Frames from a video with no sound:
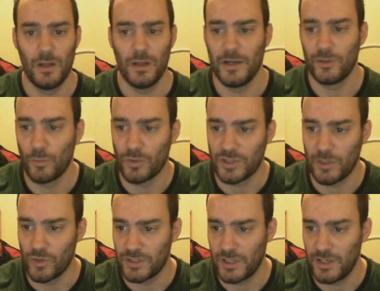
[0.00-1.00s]
So these
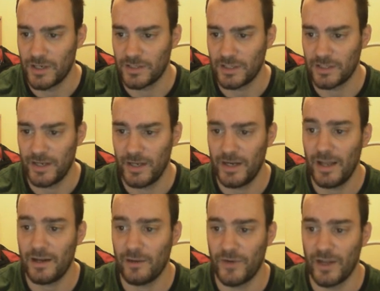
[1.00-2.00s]
frequencies will be
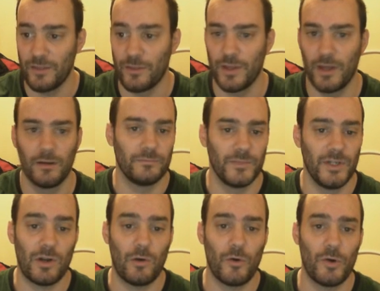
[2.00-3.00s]
my reference.
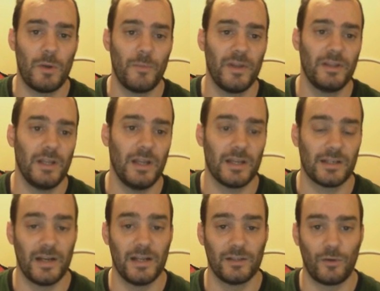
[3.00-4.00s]
And
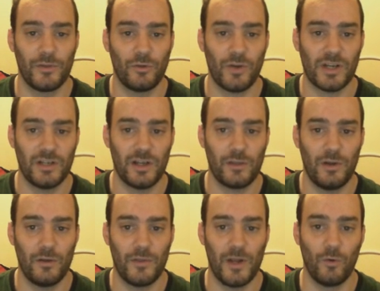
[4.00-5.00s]
for optimal
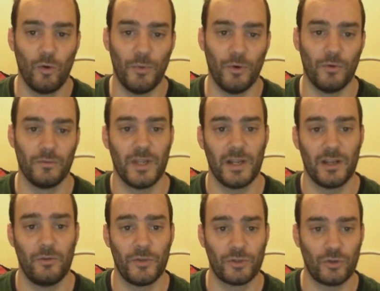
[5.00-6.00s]
results, what I do is to
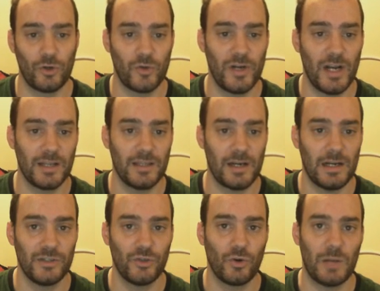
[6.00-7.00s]
record
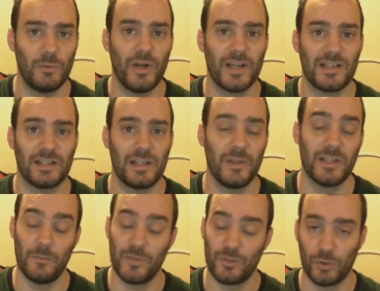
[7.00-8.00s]
my own guitars
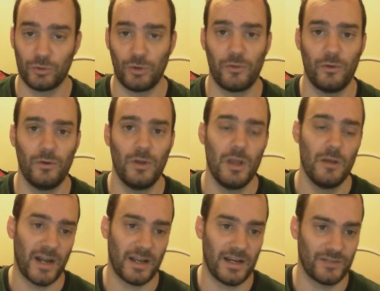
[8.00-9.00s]
playing the same
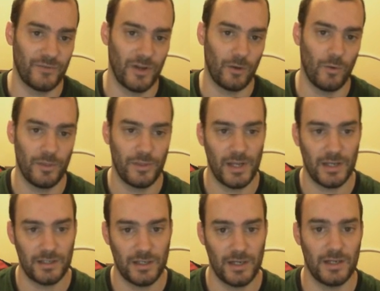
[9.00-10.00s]
part that I have just
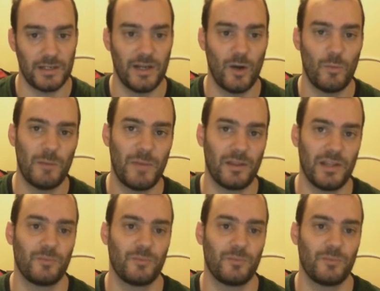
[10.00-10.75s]
captured the spectrum.